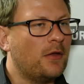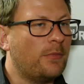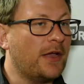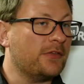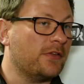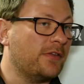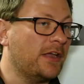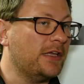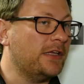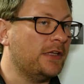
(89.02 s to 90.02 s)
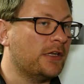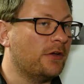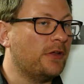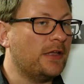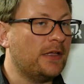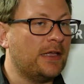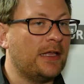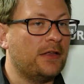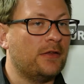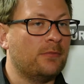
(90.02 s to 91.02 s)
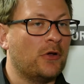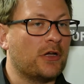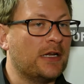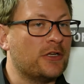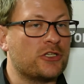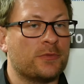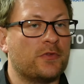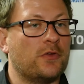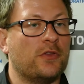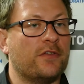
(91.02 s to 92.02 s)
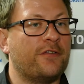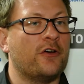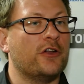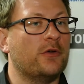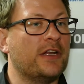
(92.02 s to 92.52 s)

But as I say, you know, he, he, Michael had a job to do in the final,